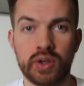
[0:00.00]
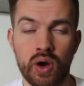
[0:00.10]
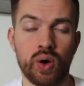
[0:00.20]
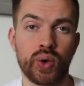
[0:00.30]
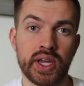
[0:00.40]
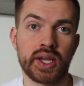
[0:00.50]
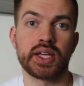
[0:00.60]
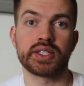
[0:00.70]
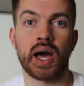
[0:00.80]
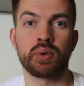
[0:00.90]
note
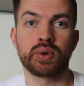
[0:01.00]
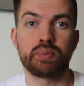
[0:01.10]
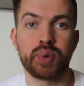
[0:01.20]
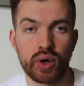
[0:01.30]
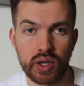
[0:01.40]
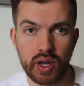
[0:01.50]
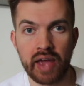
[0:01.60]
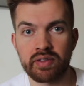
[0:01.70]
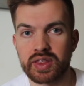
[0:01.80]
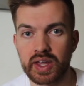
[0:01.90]
is I would put
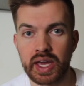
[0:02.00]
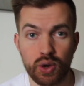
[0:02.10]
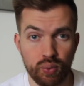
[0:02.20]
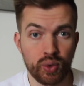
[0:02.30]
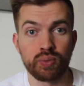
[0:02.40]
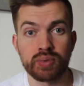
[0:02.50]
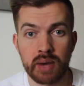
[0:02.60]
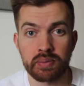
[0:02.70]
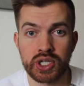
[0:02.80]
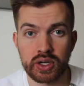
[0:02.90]
everything at room
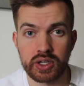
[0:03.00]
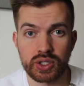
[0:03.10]
temperature.